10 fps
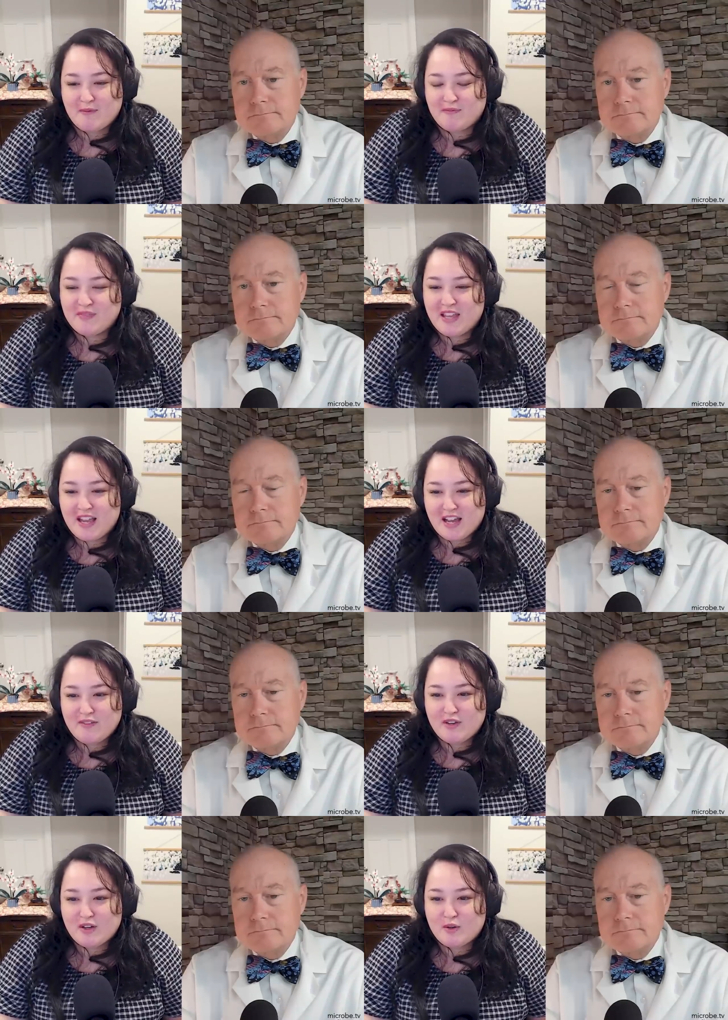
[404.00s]
Speaker 1: um,
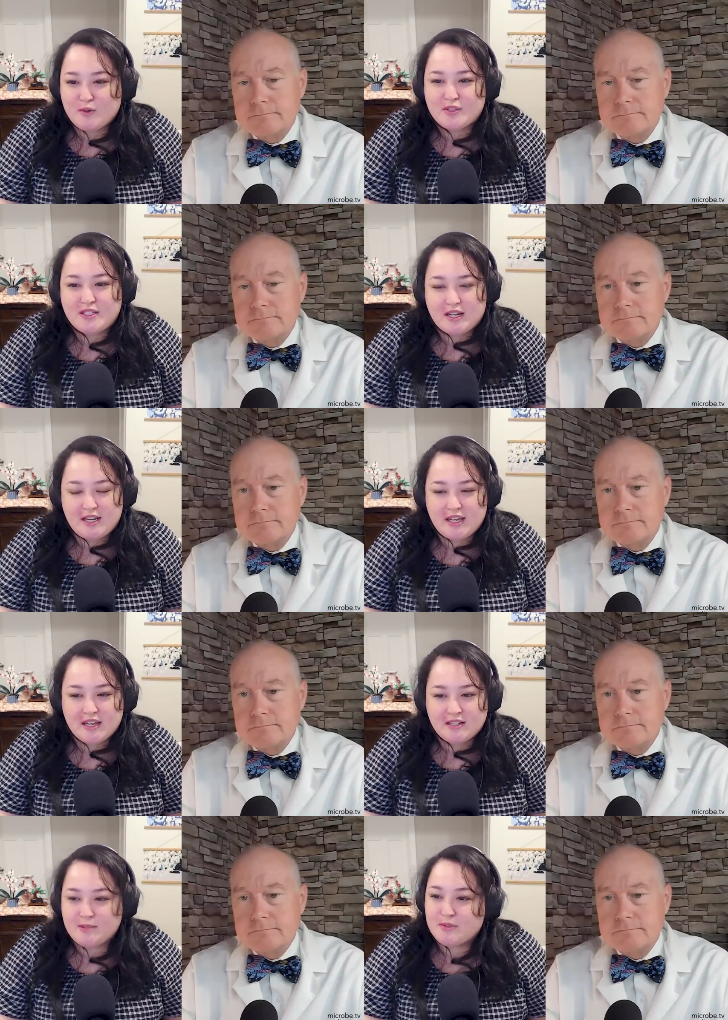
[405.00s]
kind of a cool
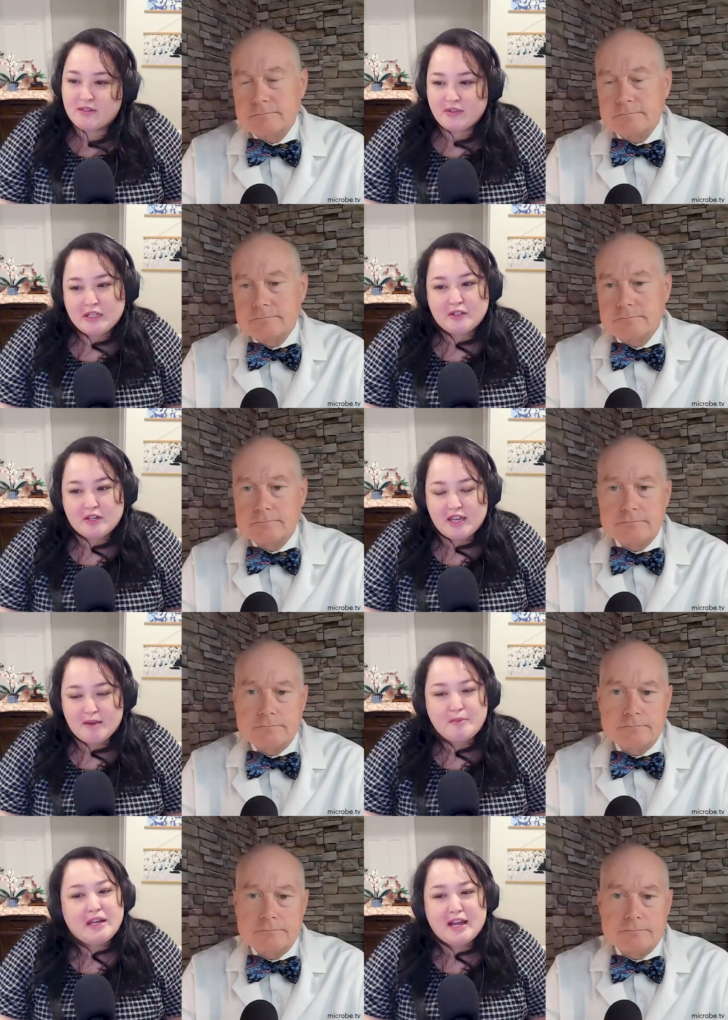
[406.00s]
study and specifically
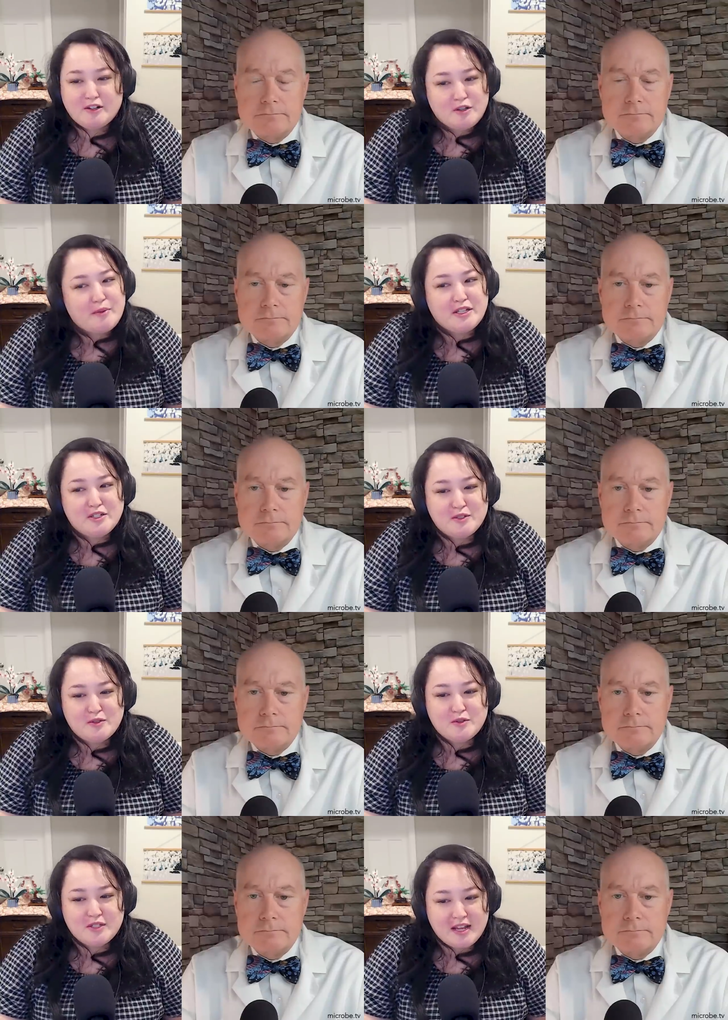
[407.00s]
looking at pediatric patients,
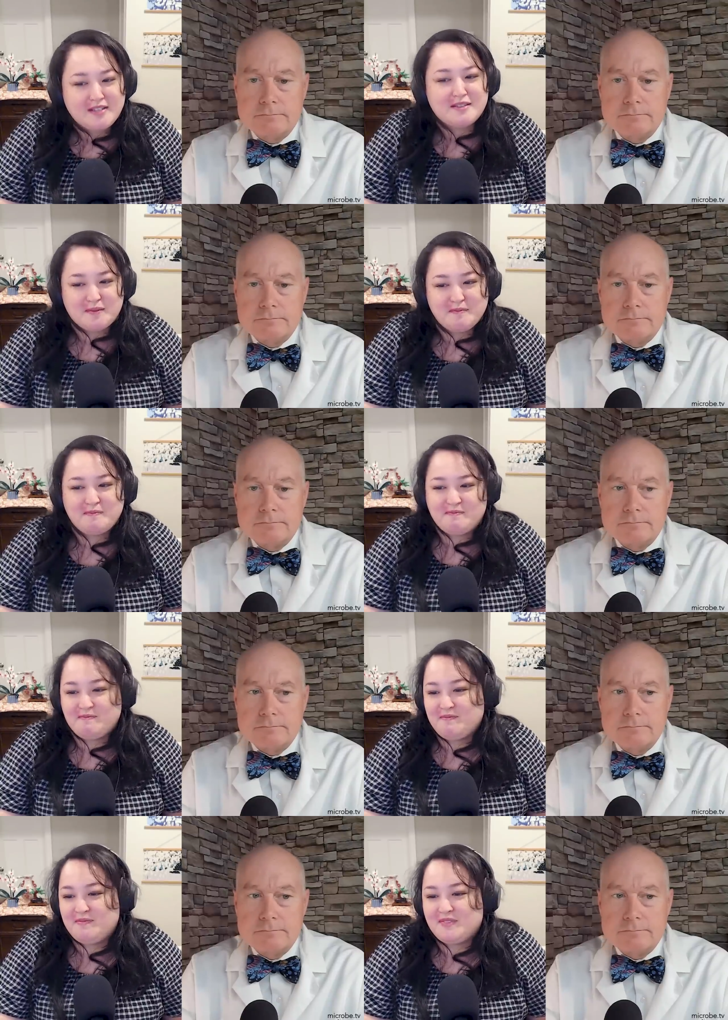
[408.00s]
which was nice.
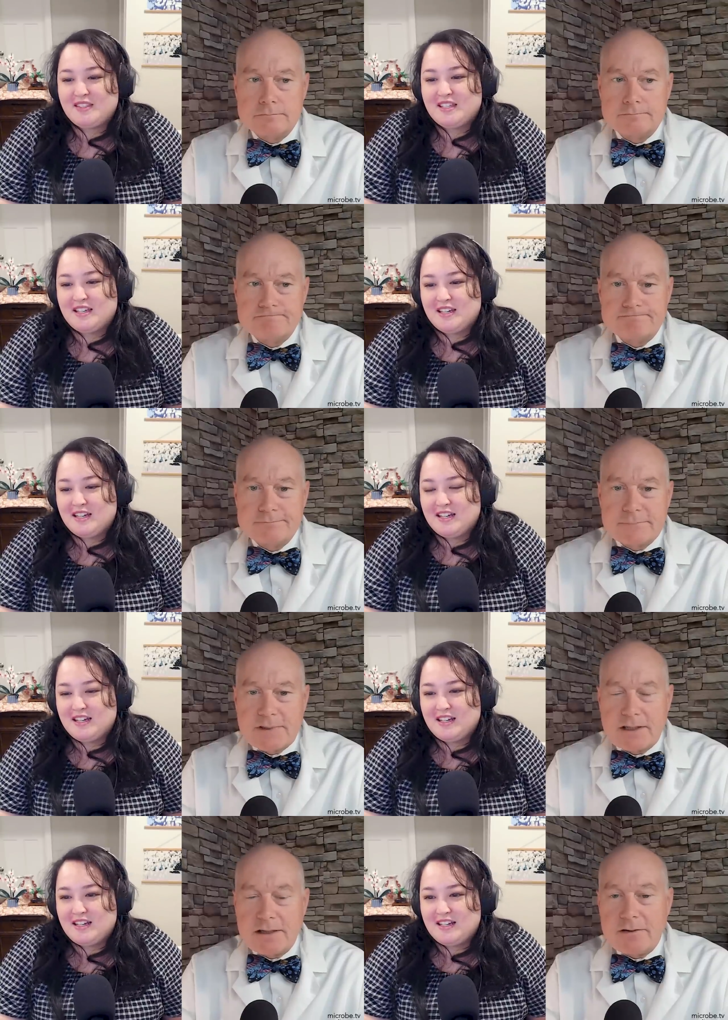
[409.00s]

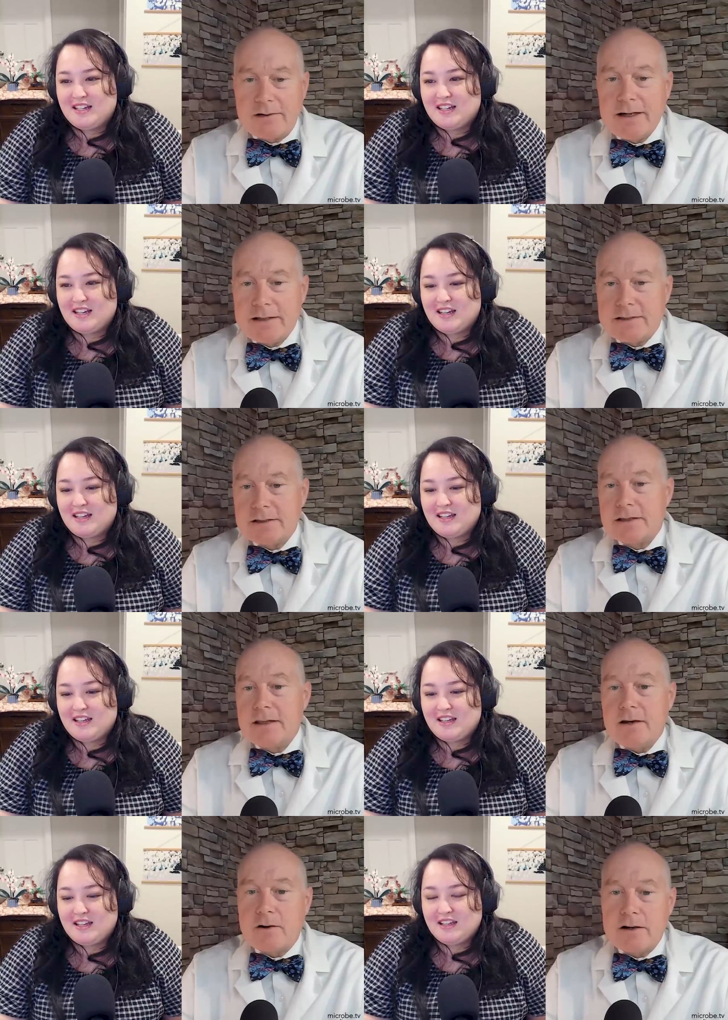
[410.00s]
Speaker 2: All right.
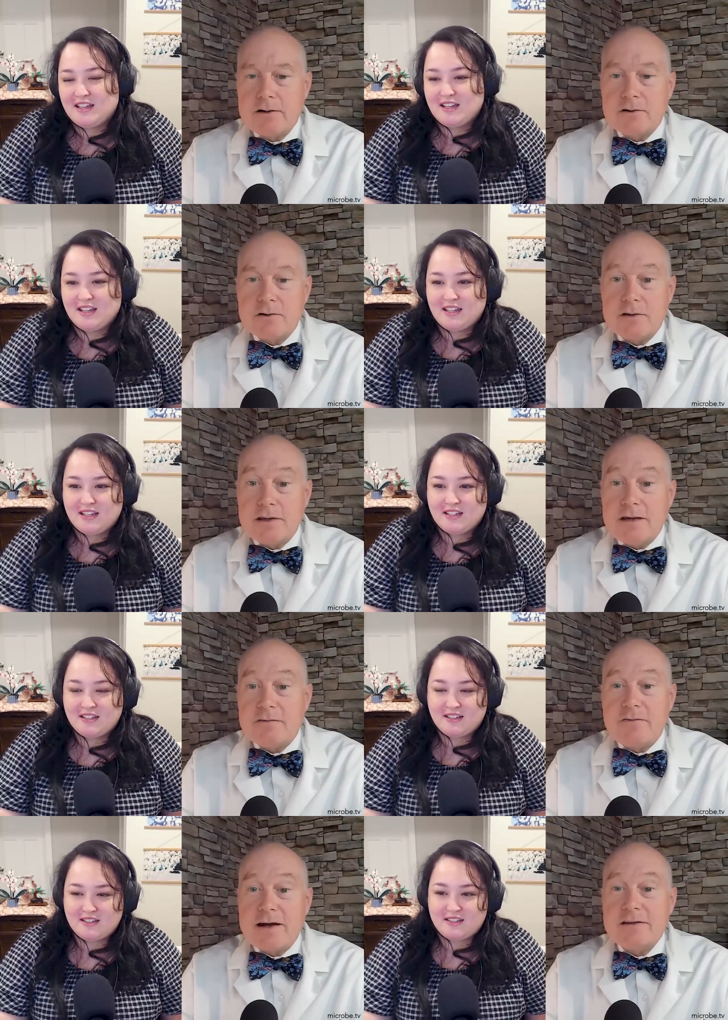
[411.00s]
The article, The
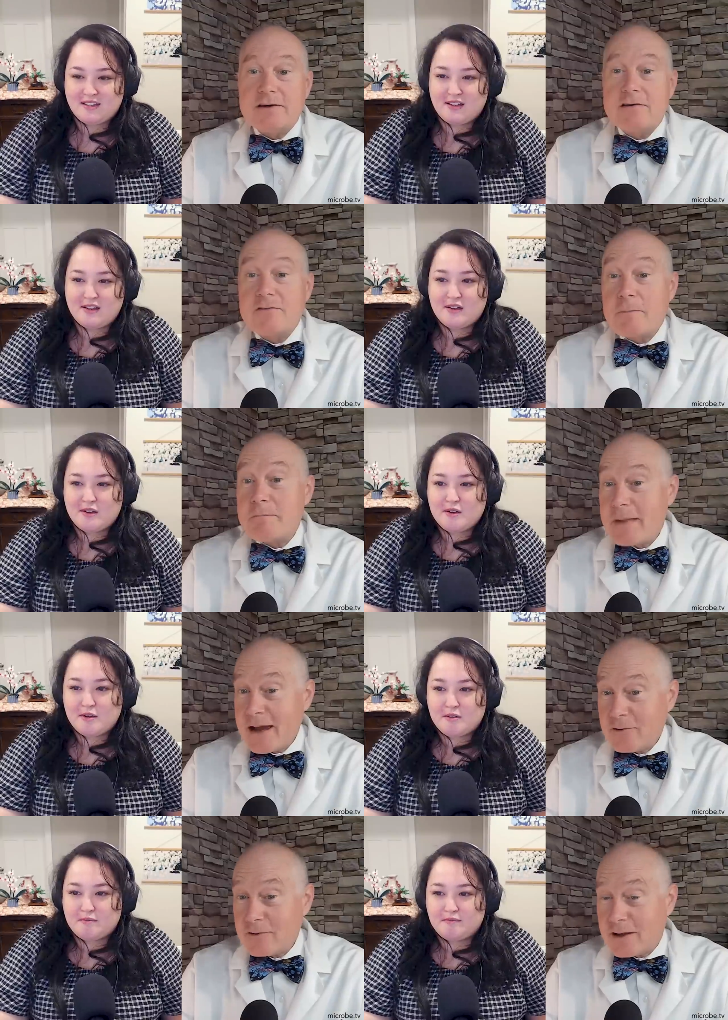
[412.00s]
Effect of
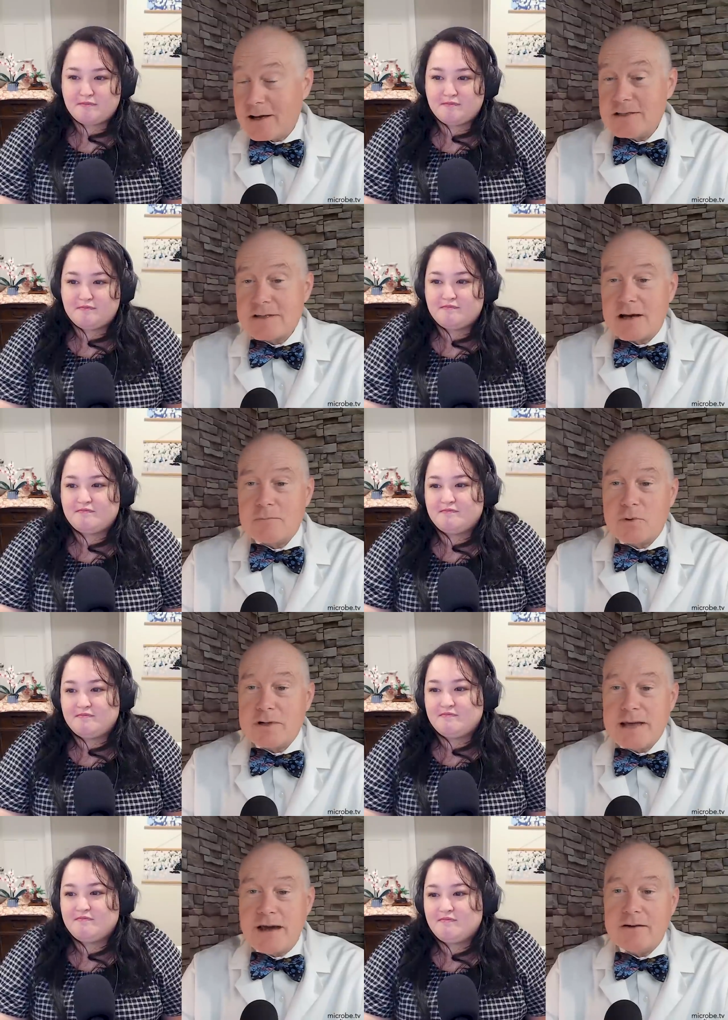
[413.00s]
Macrolides on
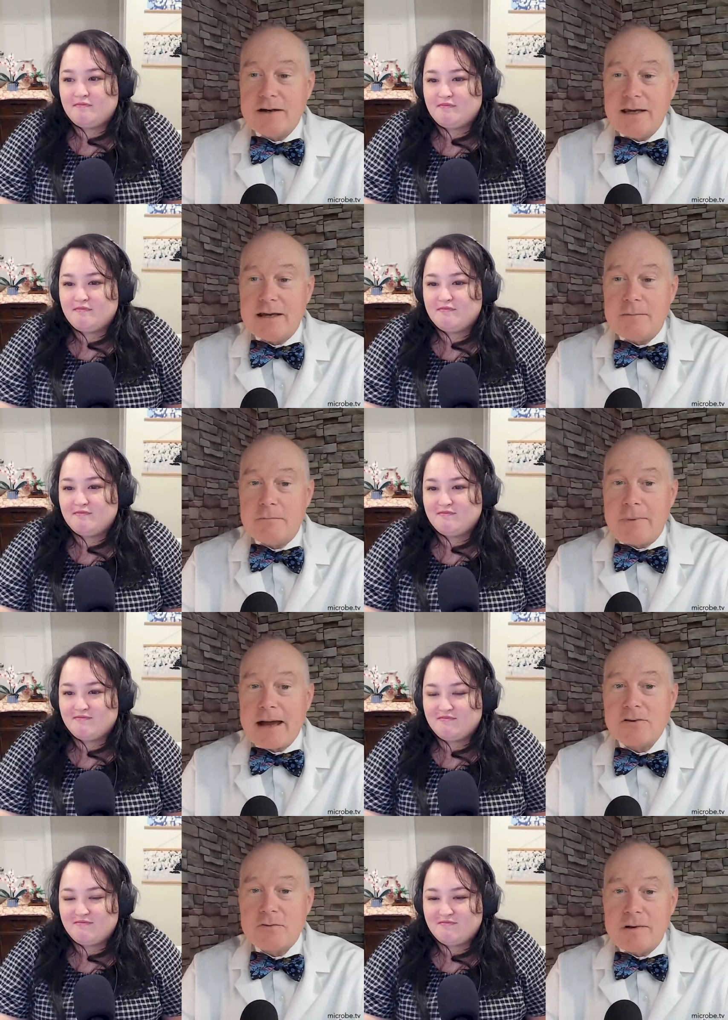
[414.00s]
Mortality in
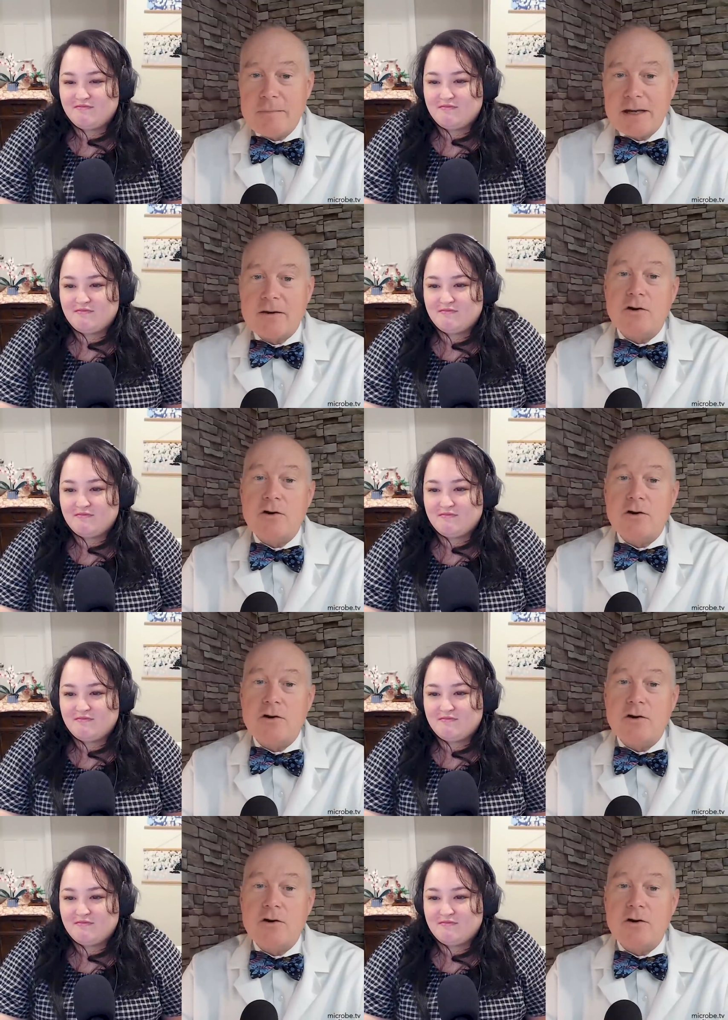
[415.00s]
Bacteremic